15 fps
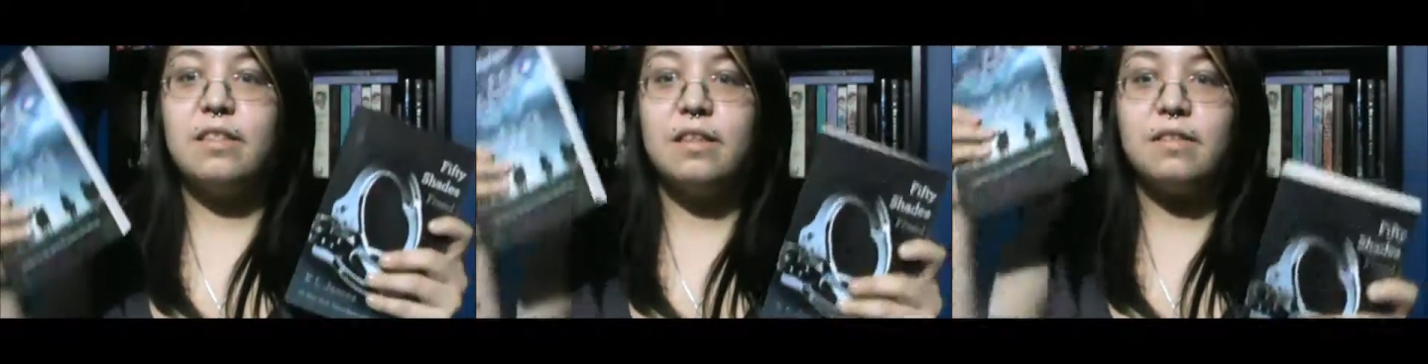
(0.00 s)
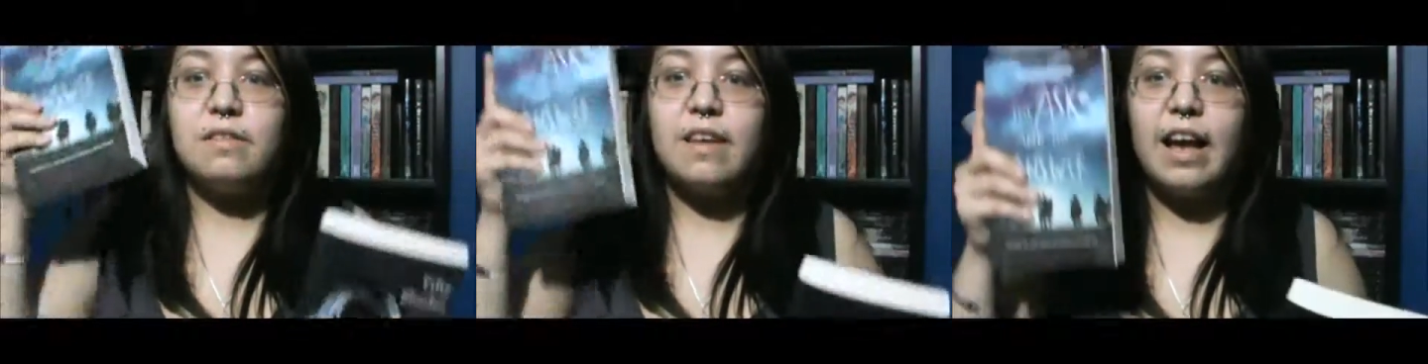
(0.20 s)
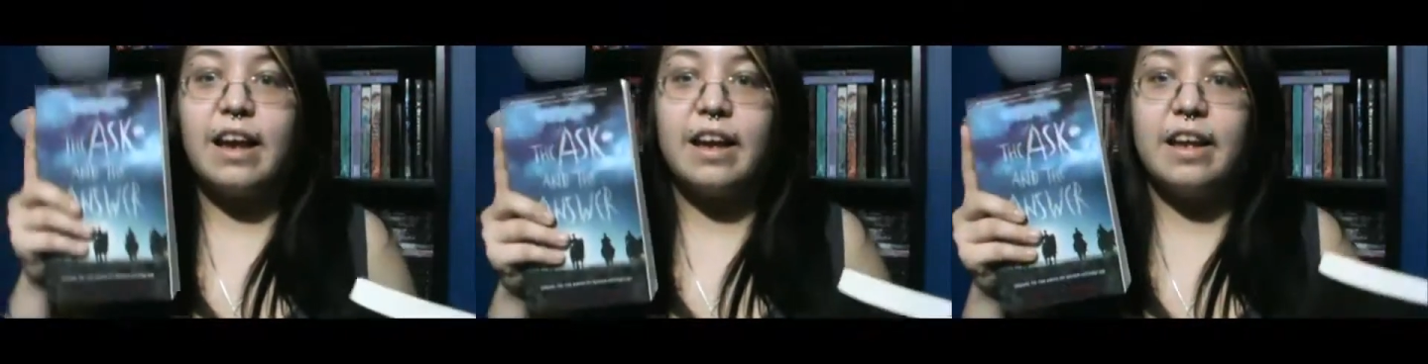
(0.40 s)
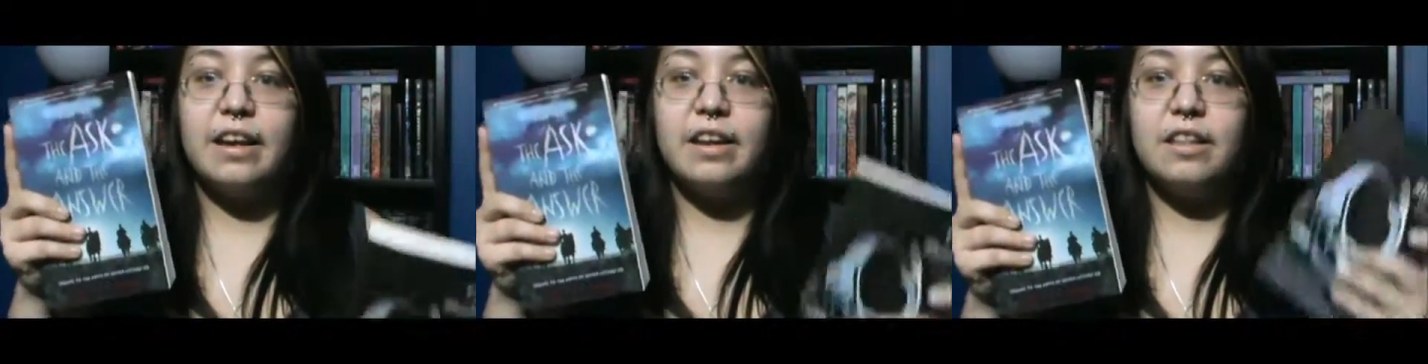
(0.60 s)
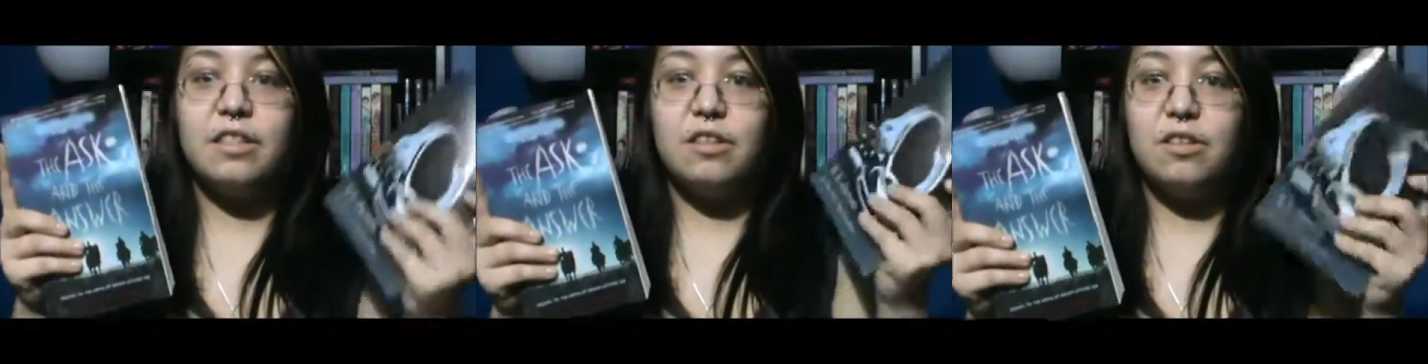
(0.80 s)
the
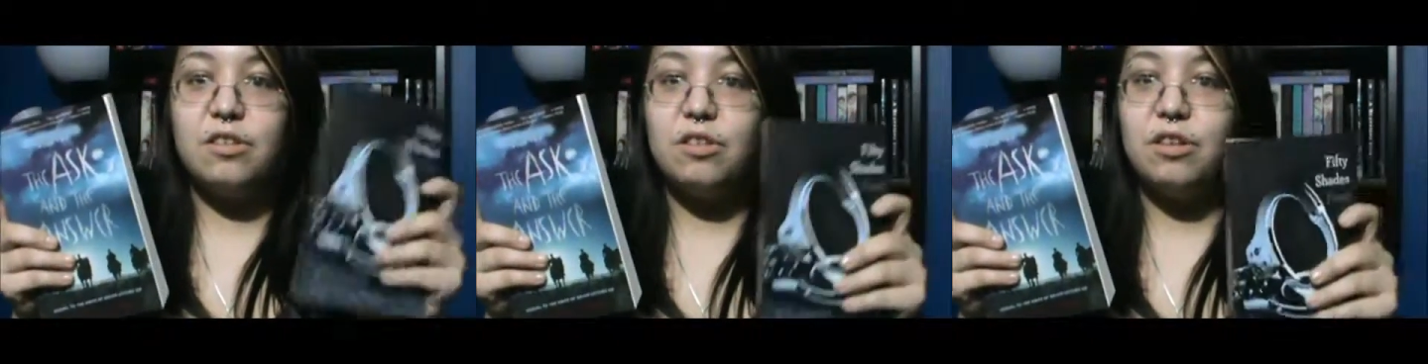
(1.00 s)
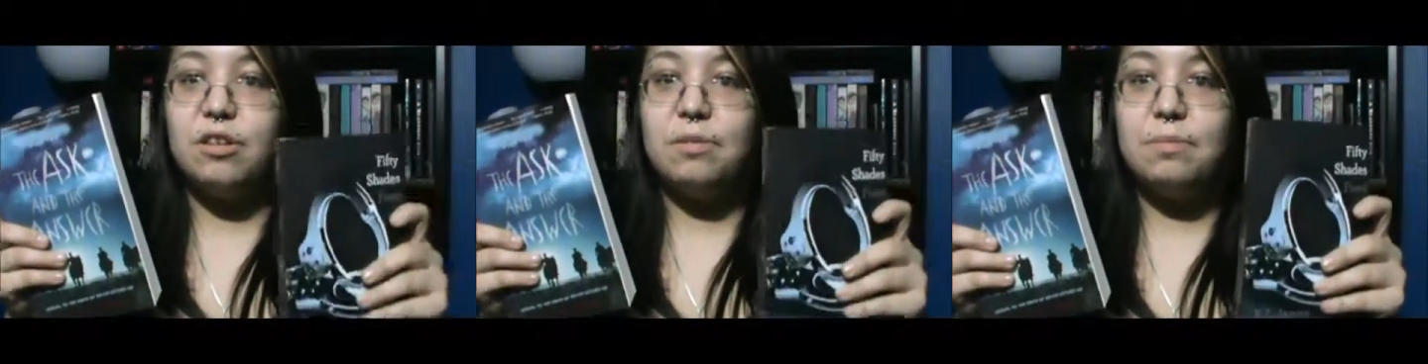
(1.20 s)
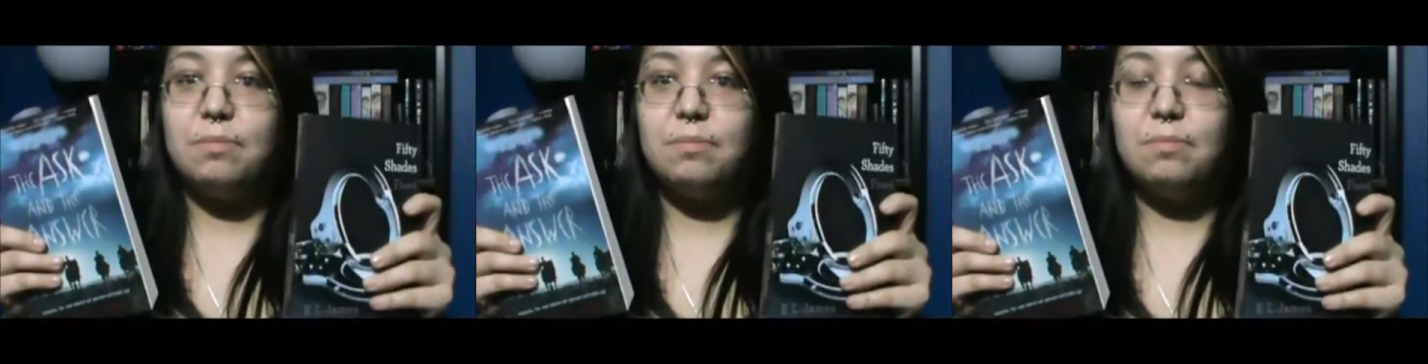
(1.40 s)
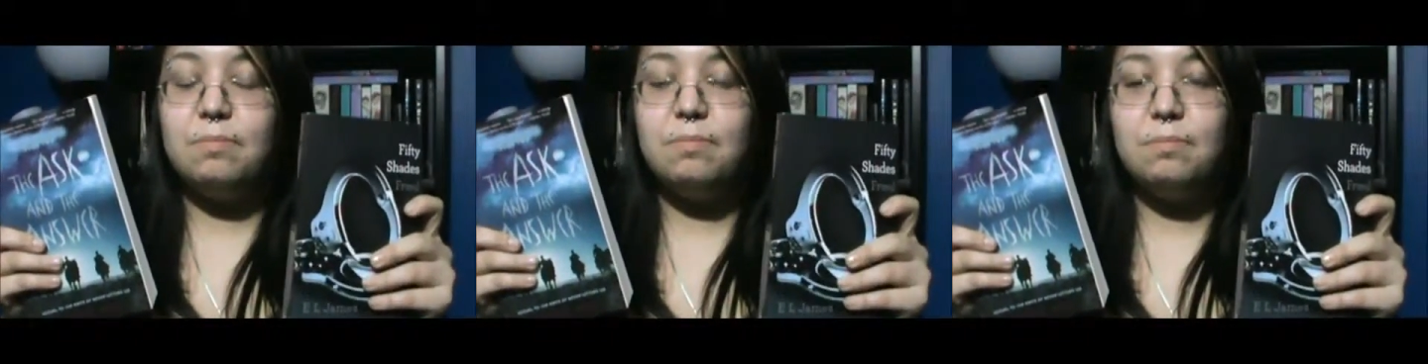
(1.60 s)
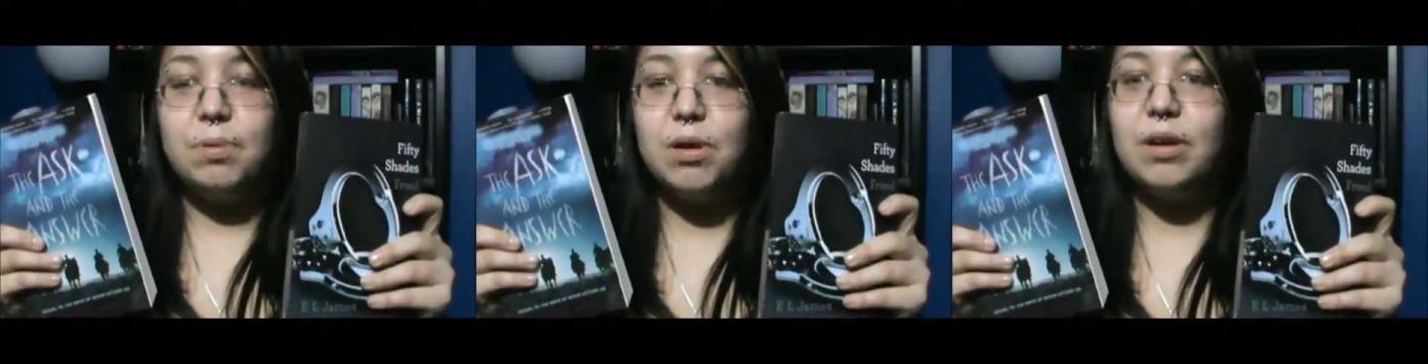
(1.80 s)
second and the third
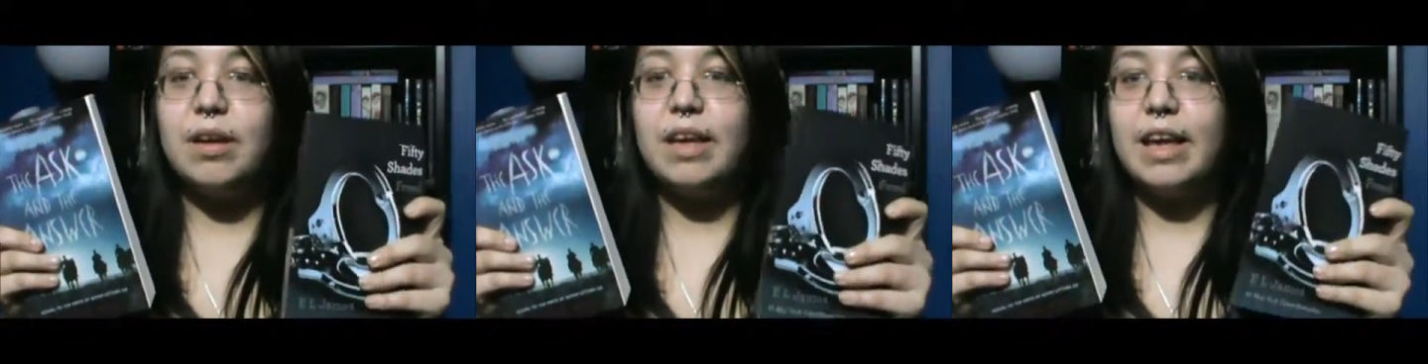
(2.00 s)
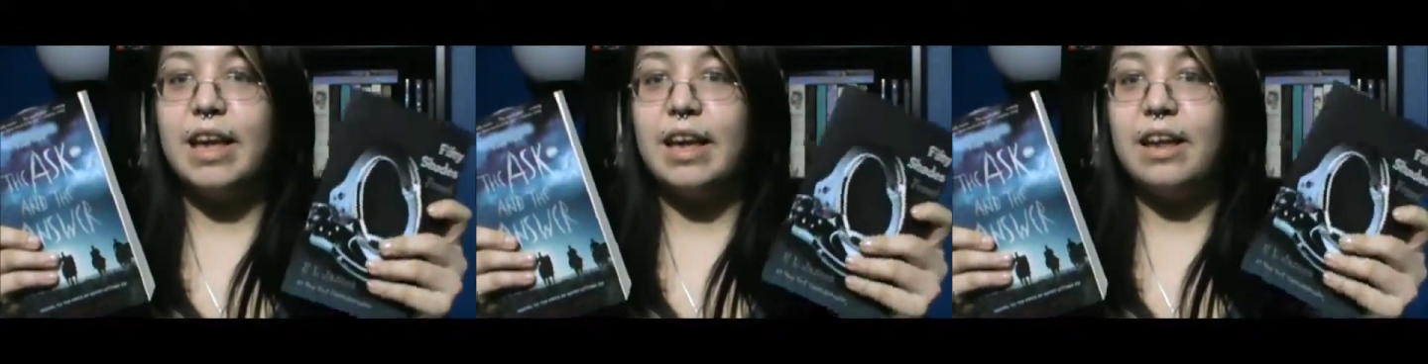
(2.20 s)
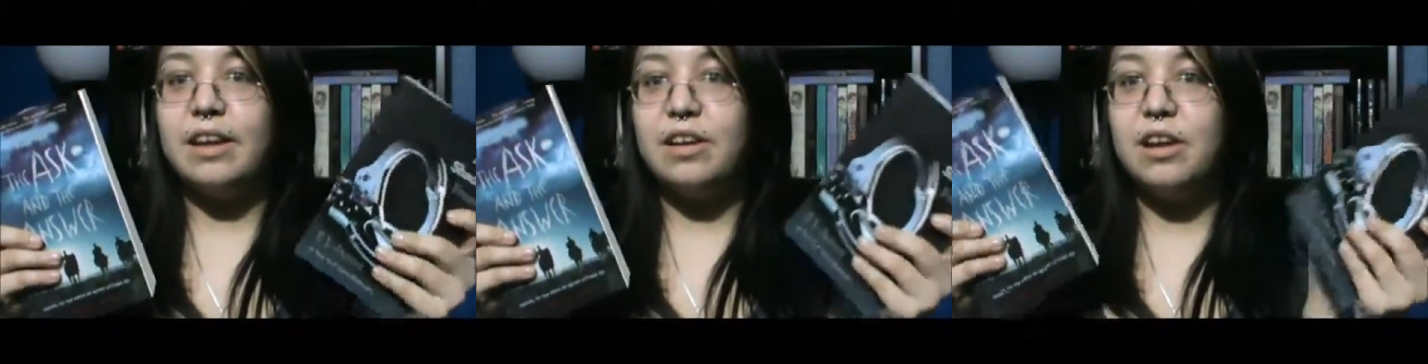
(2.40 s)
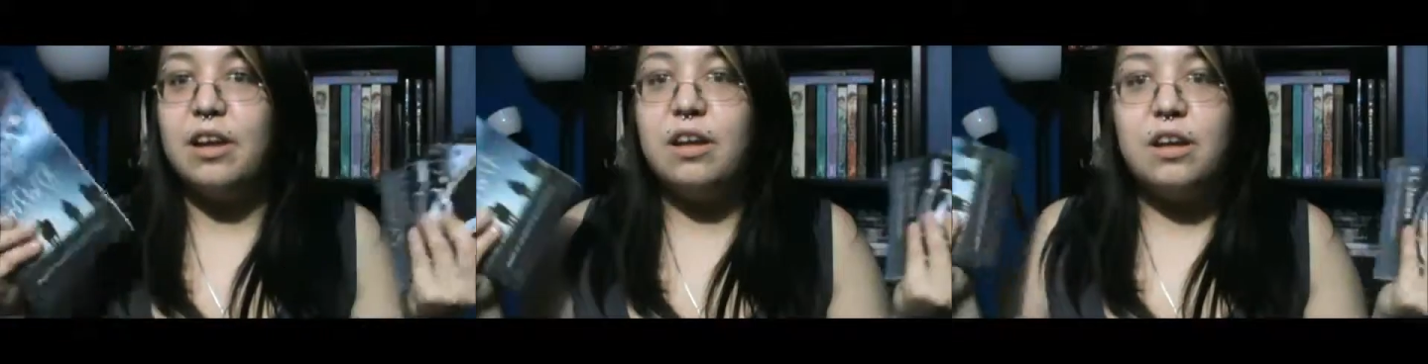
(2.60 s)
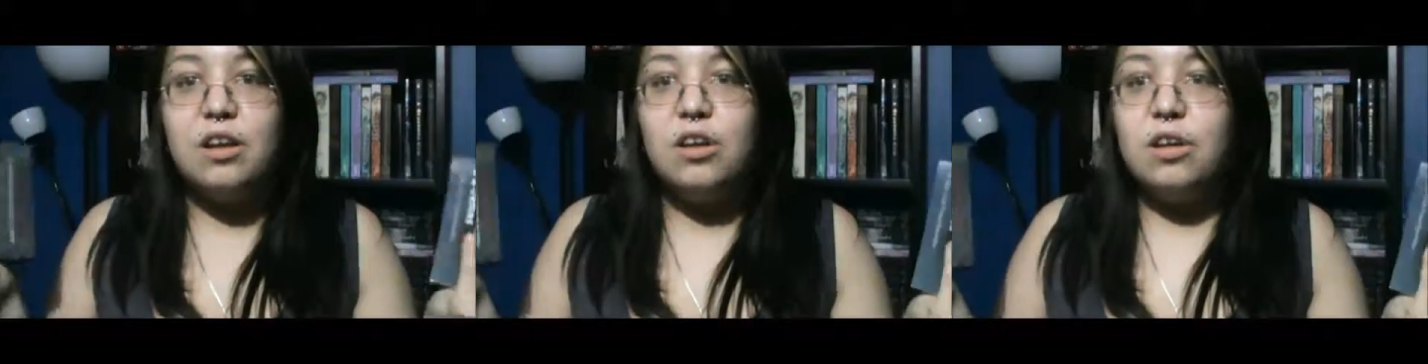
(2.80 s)
book in